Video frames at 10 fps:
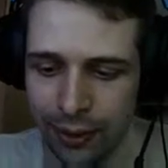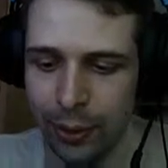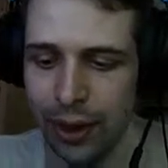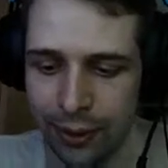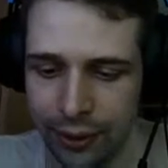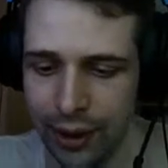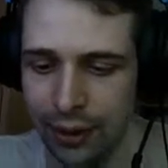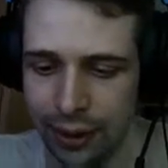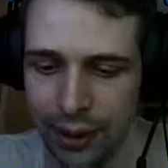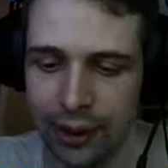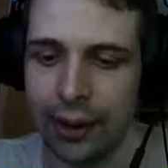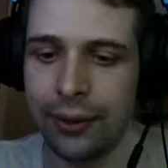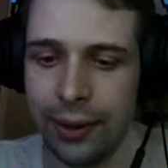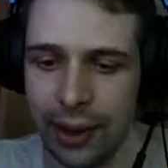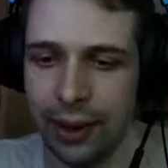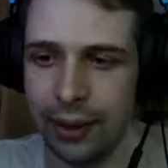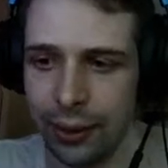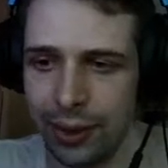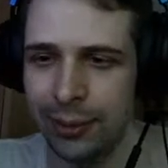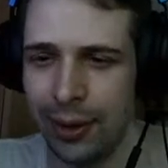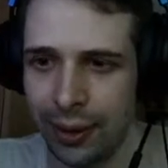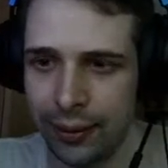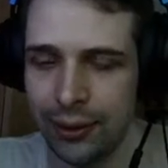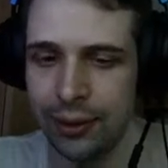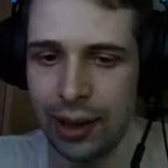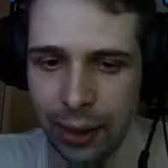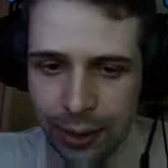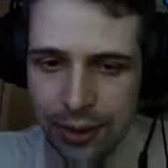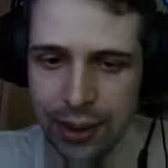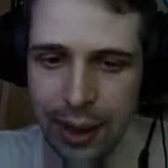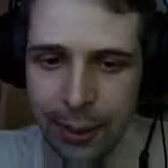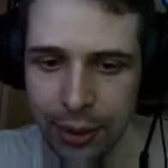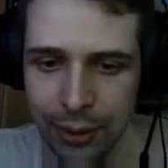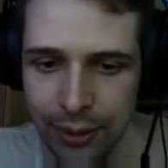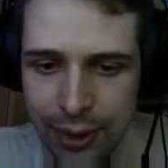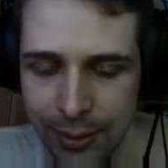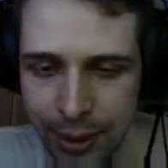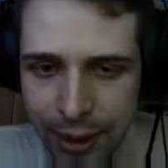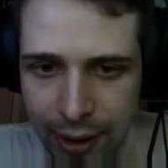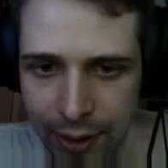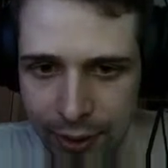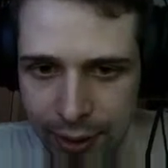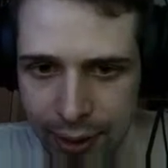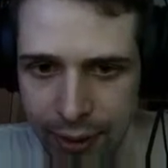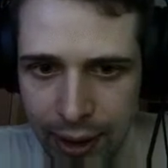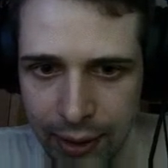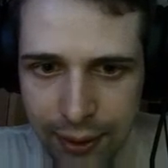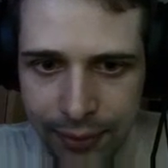have written enough data to the buffer, now it's time to display it on the screen.